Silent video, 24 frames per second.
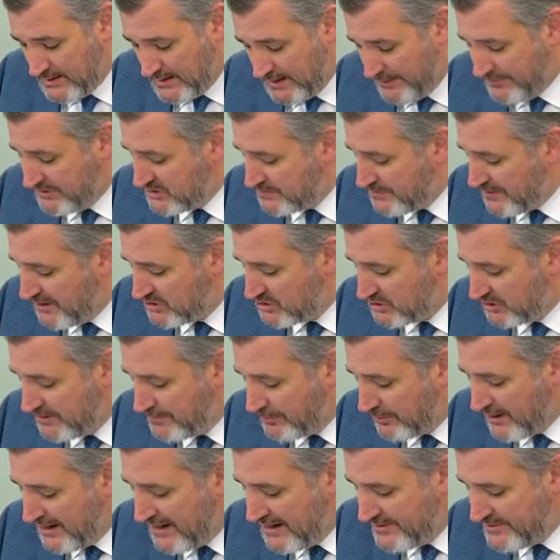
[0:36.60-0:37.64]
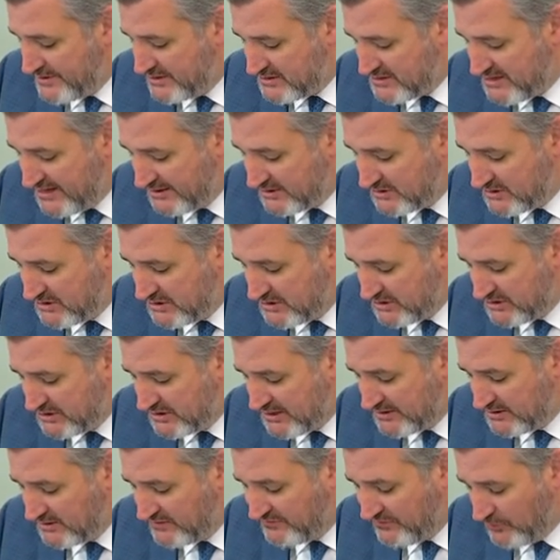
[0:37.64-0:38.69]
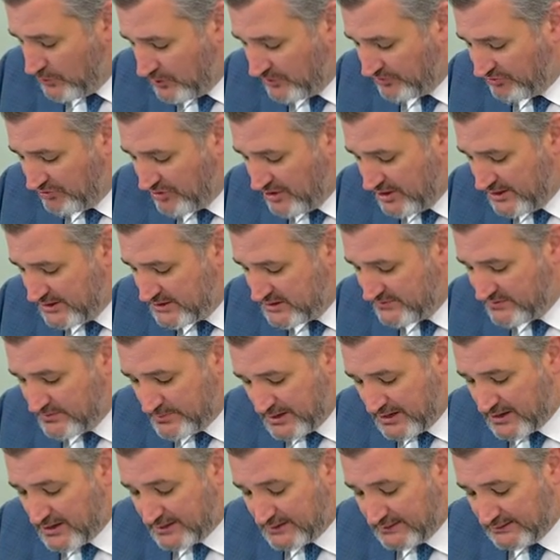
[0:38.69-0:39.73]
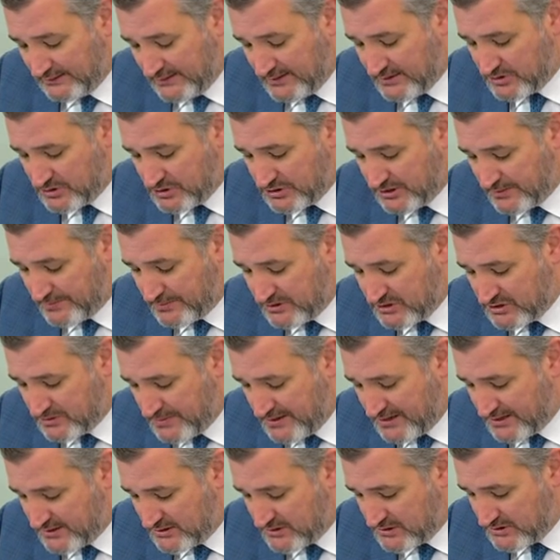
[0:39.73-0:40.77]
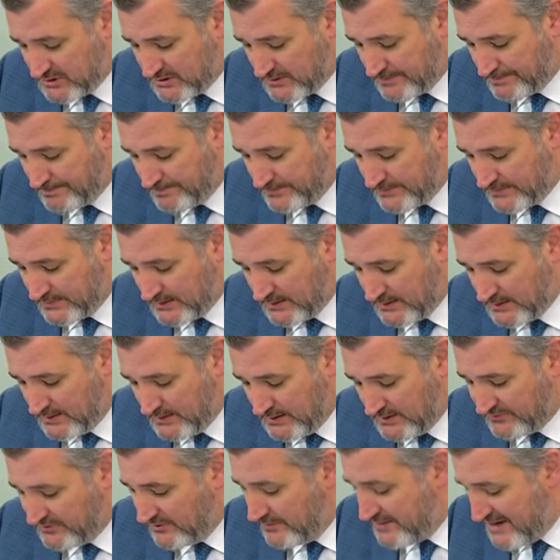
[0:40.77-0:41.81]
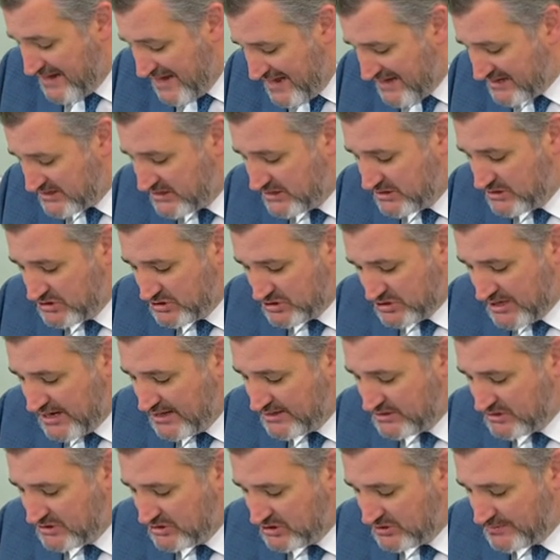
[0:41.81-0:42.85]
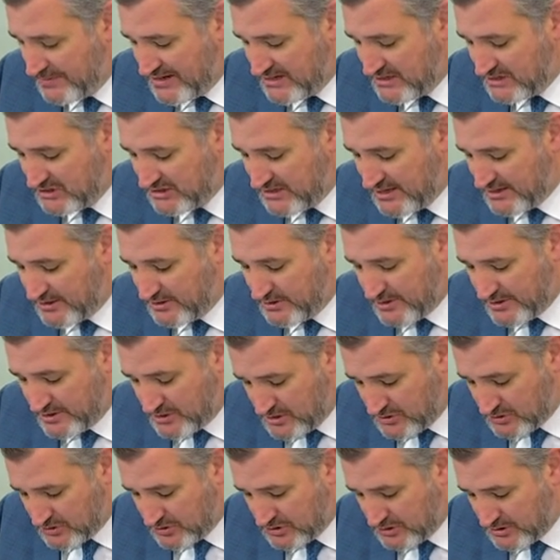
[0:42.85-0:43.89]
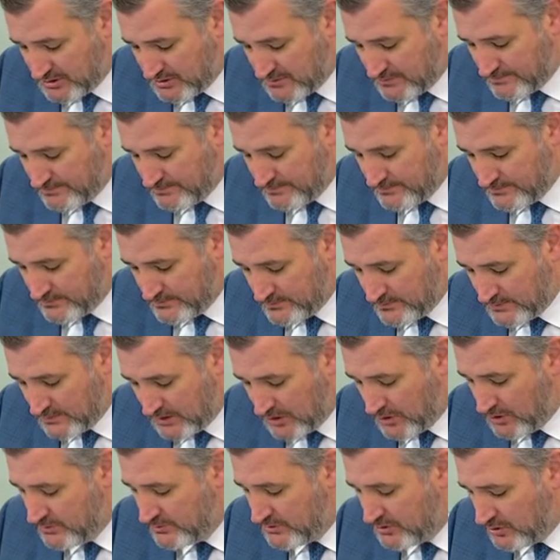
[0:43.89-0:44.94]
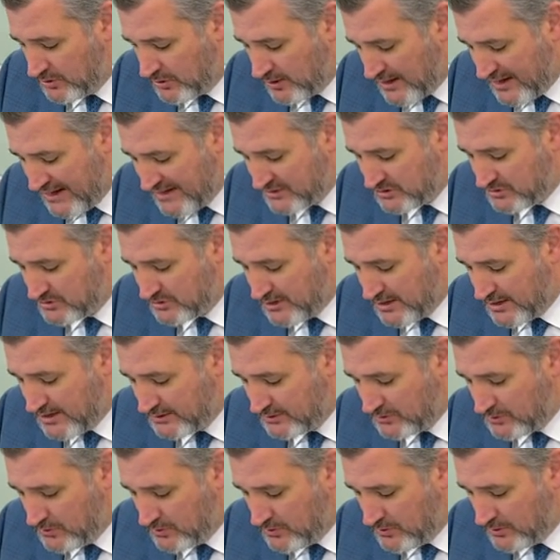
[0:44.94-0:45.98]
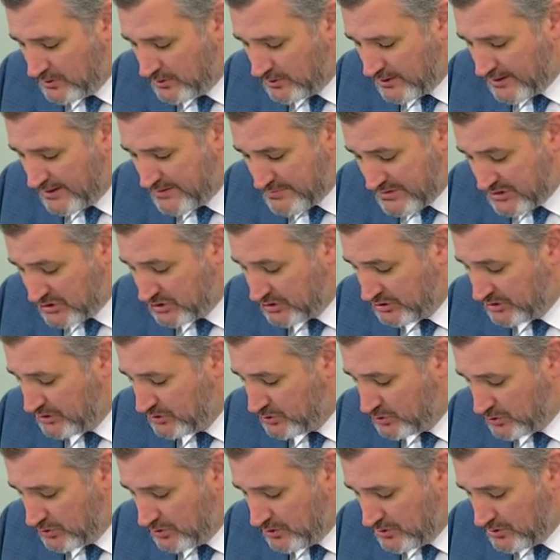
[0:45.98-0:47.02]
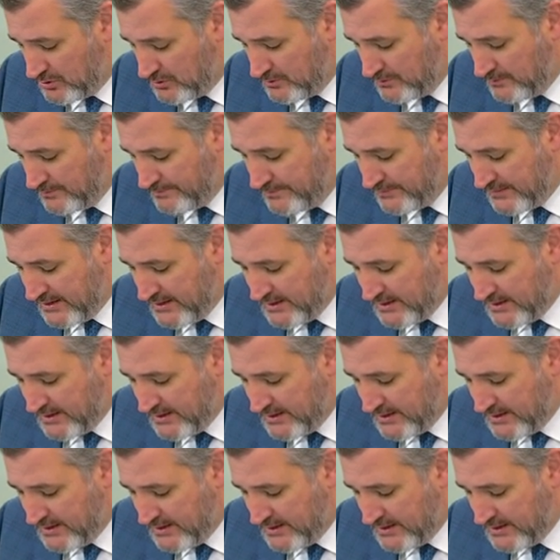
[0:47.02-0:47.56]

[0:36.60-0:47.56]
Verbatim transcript: I'm especially proud that Texas is at the forefront of American leadership in space. From NASA's Johnson Space Center in Houston, home to our astronaut corps and mission control,